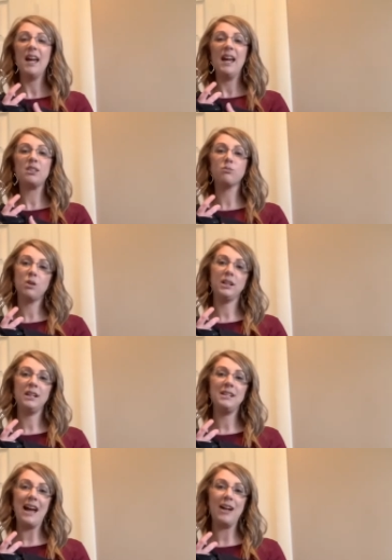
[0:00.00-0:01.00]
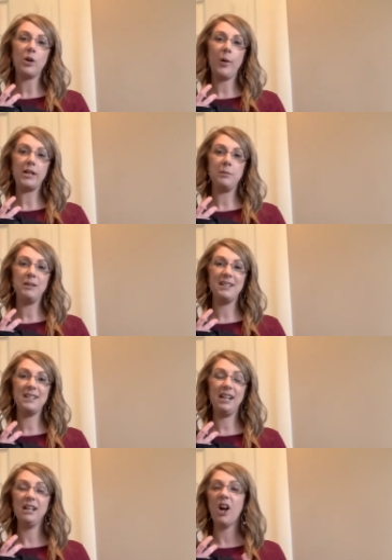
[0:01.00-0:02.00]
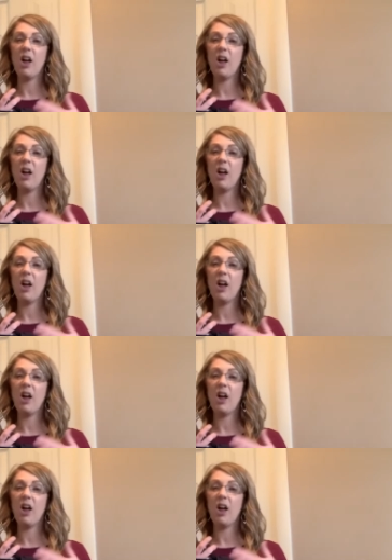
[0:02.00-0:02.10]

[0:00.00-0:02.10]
it's really not going to be seen.